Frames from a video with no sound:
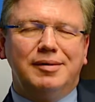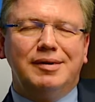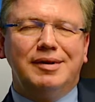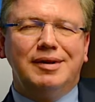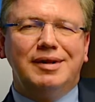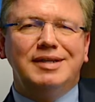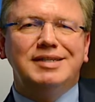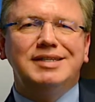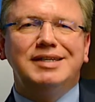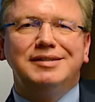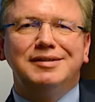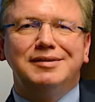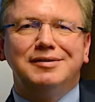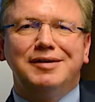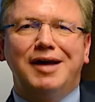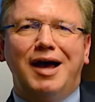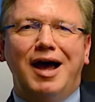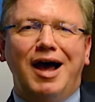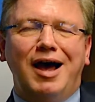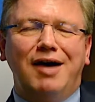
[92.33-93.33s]

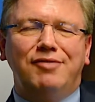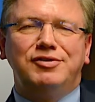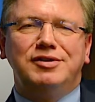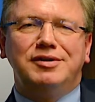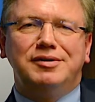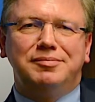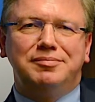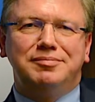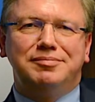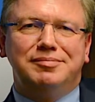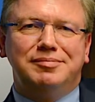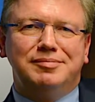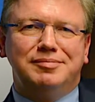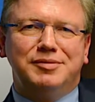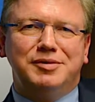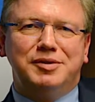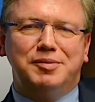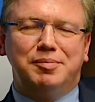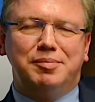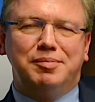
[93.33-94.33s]
Listen, after
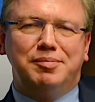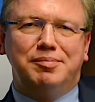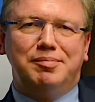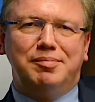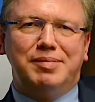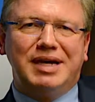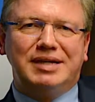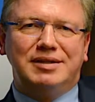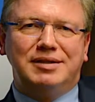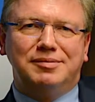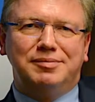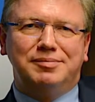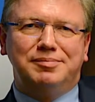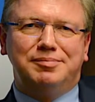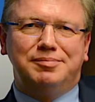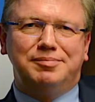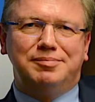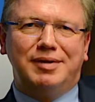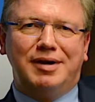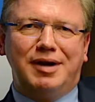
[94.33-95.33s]
the battle,
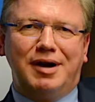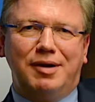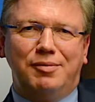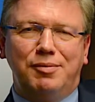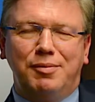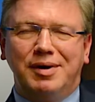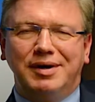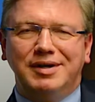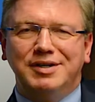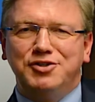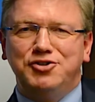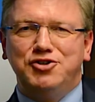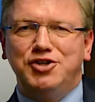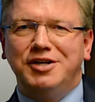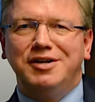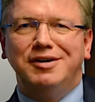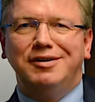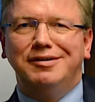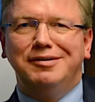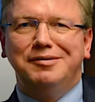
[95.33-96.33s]
everyone is
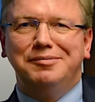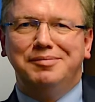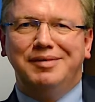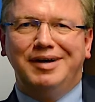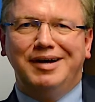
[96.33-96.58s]
general.